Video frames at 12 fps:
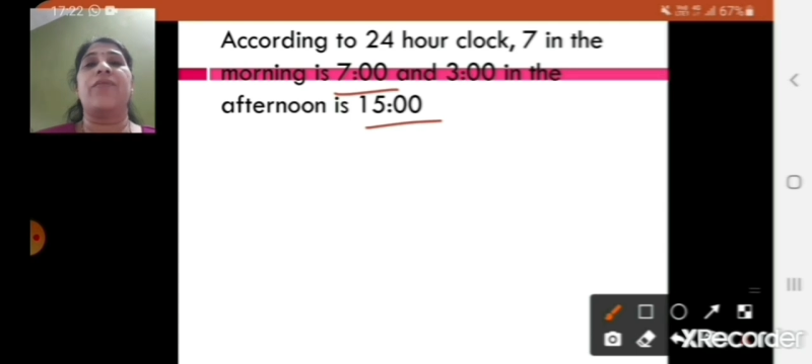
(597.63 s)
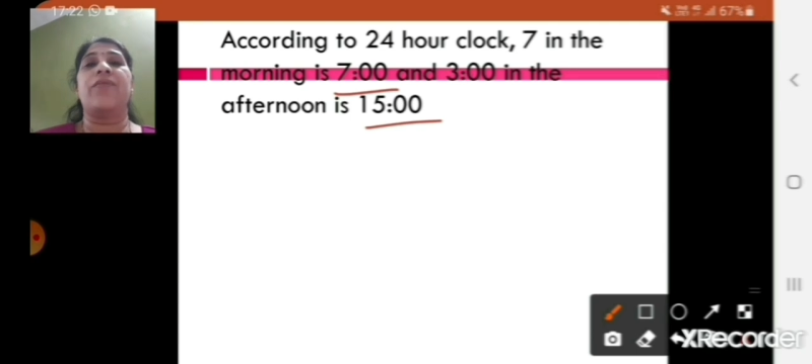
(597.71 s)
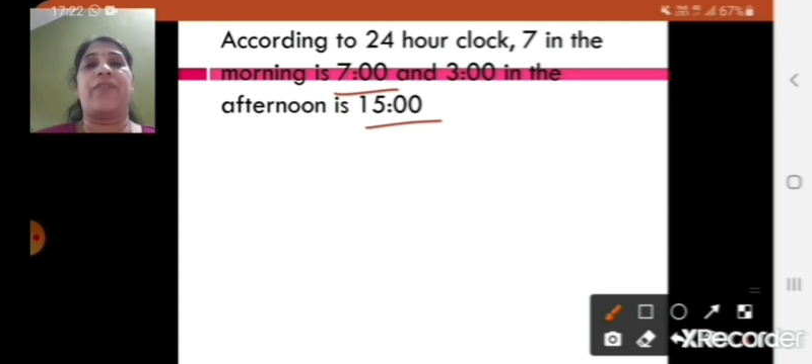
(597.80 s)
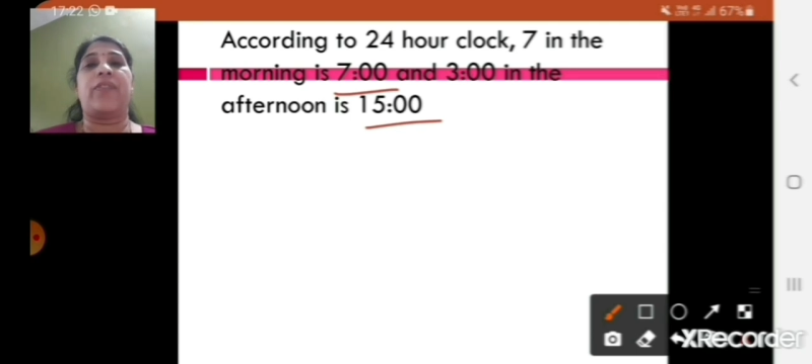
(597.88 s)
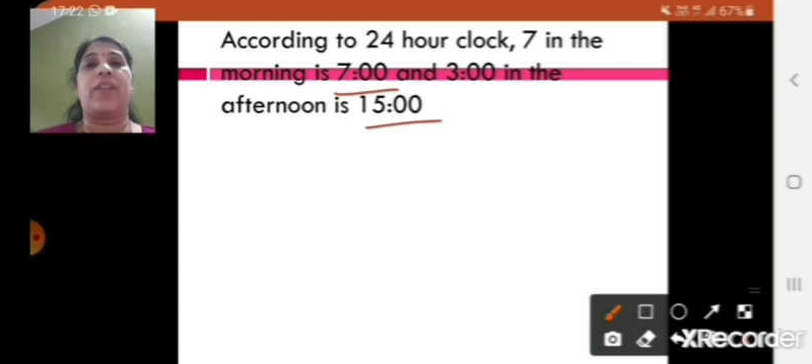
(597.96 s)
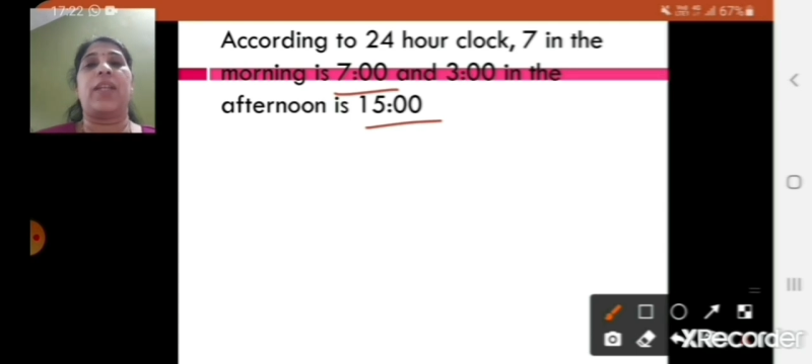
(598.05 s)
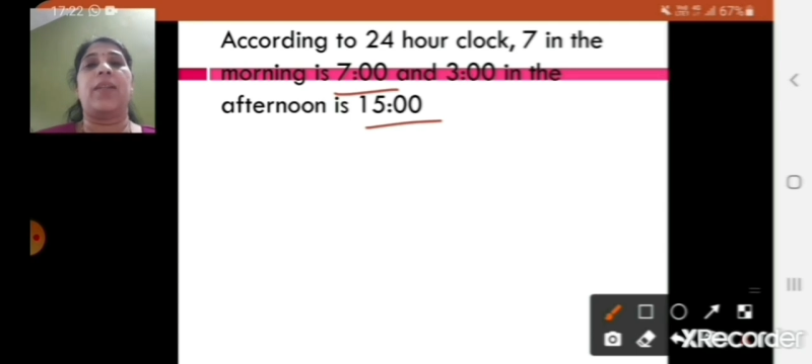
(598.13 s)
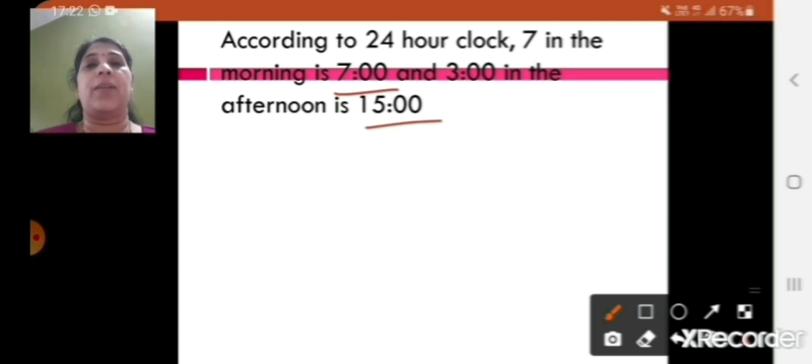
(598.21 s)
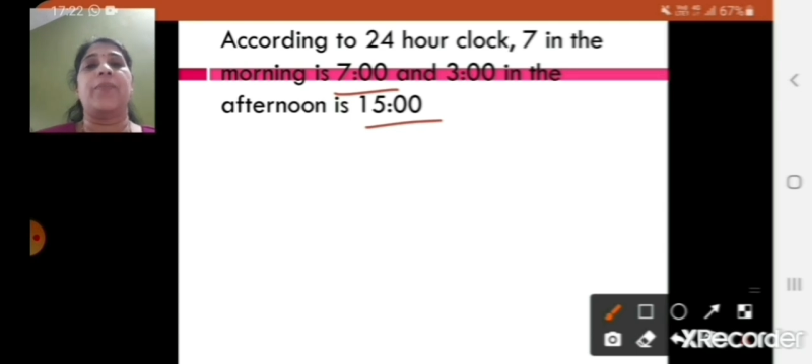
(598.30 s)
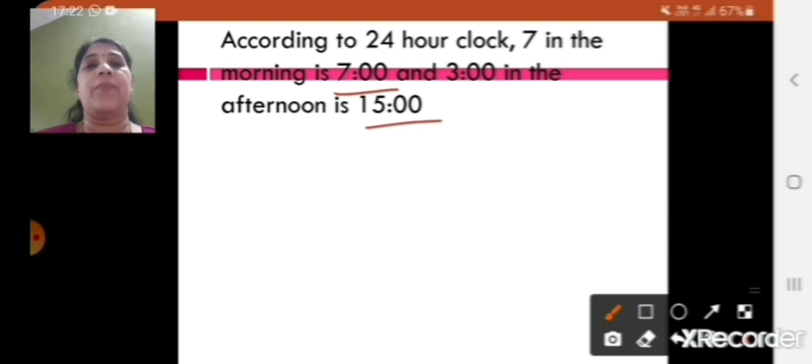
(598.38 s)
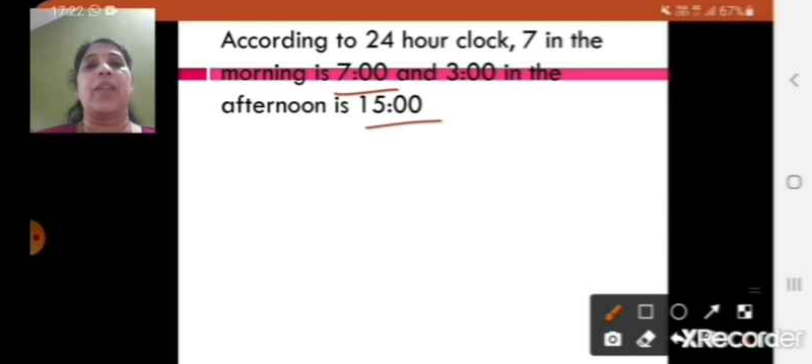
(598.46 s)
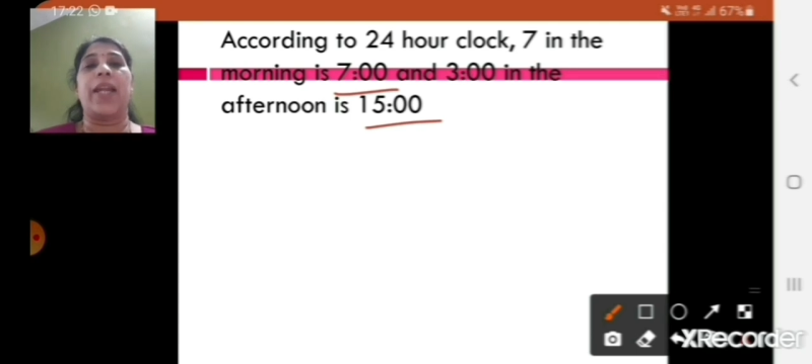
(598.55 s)
15.
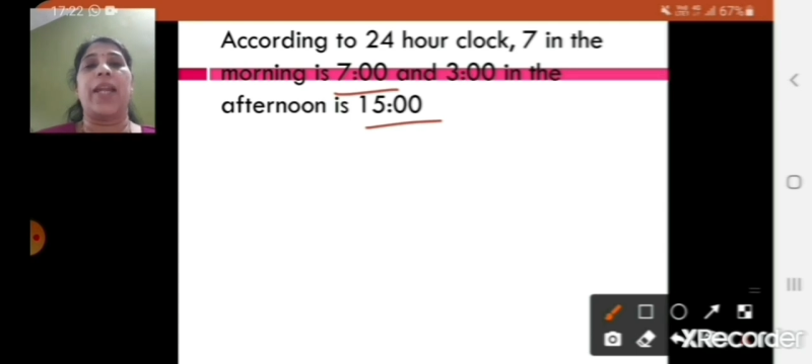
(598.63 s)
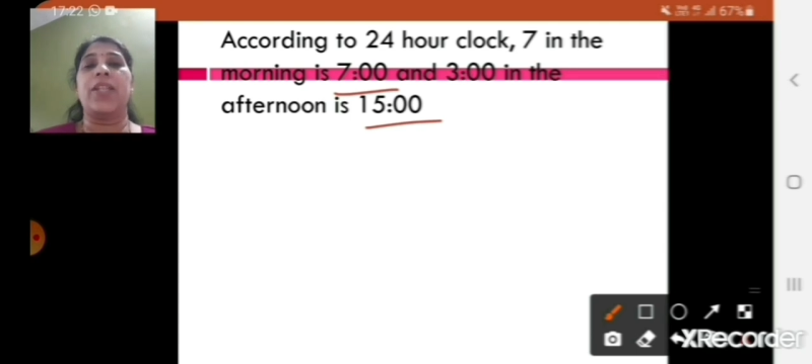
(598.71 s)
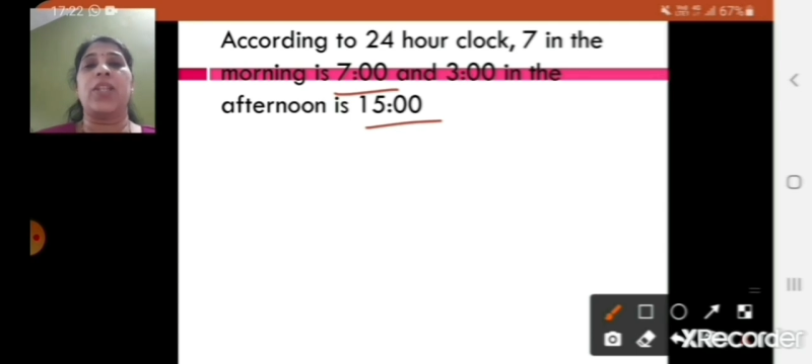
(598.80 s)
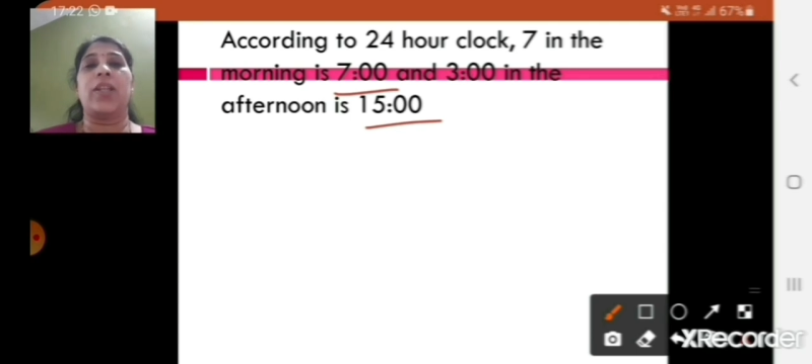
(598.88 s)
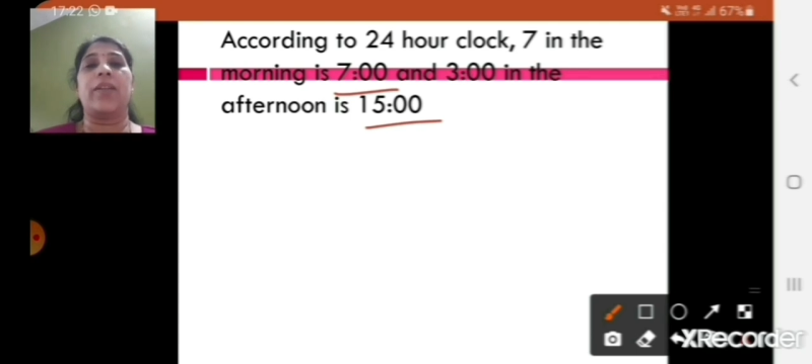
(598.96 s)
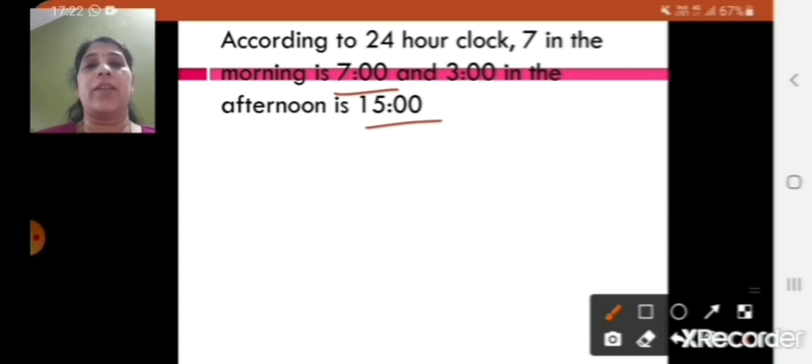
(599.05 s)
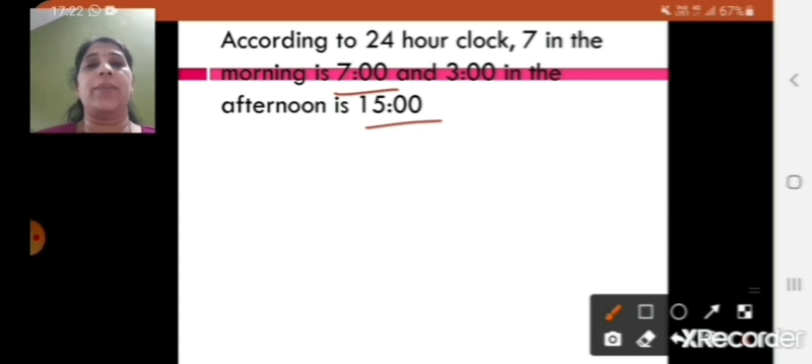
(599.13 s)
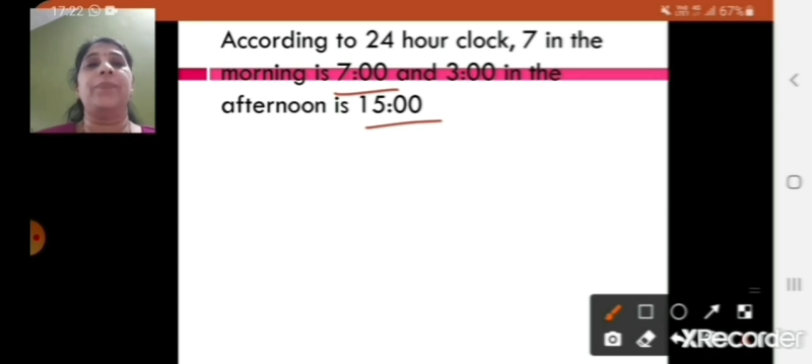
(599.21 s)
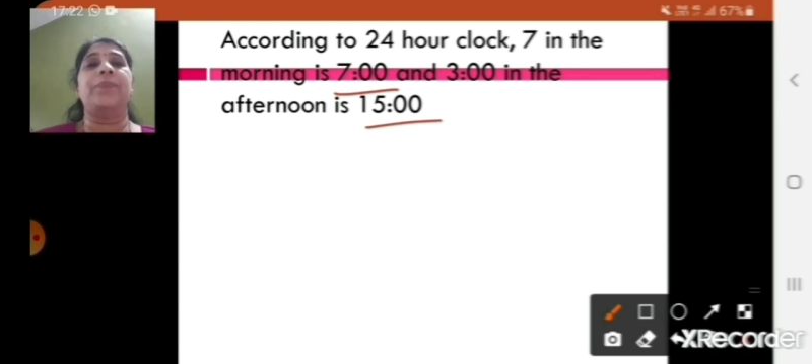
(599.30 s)
Right, children?